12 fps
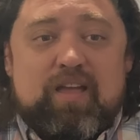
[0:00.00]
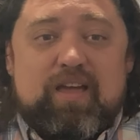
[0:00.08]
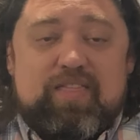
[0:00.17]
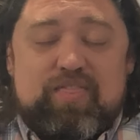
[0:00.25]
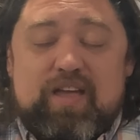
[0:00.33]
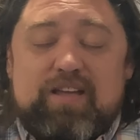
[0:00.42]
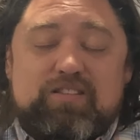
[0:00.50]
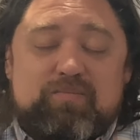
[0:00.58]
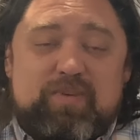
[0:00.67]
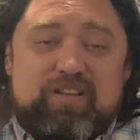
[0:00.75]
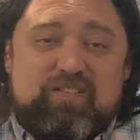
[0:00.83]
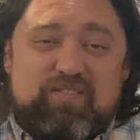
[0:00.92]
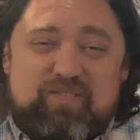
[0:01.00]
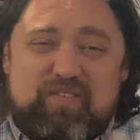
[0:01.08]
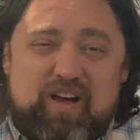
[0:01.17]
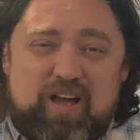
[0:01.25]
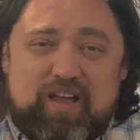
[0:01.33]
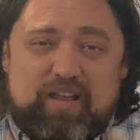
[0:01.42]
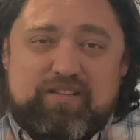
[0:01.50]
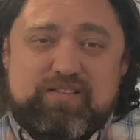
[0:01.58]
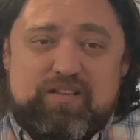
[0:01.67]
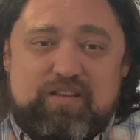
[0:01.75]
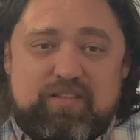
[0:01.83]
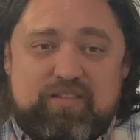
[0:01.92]
And that to me
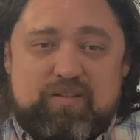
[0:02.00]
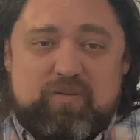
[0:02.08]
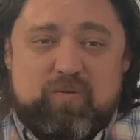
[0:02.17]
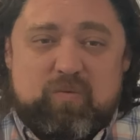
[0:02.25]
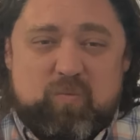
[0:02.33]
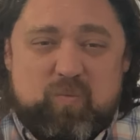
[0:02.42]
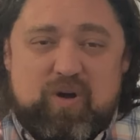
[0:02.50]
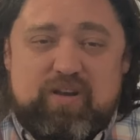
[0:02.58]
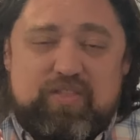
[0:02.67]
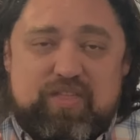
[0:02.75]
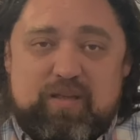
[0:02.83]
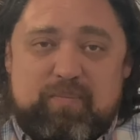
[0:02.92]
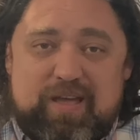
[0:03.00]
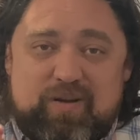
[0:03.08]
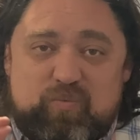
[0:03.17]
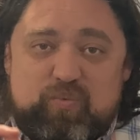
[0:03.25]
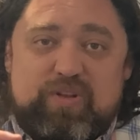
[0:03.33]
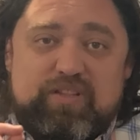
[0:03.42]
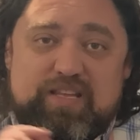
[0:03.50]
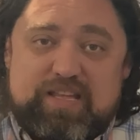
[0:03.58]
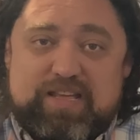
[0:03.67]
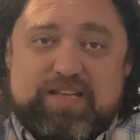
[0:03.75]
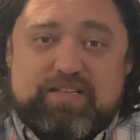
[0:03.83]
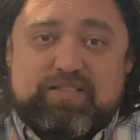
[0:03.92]
defines what a ThinkPad
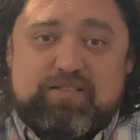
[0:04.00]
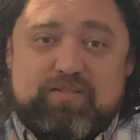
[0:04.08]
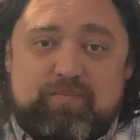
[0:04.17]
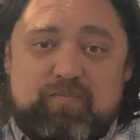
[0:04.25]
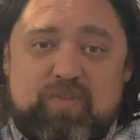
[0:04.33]
really is.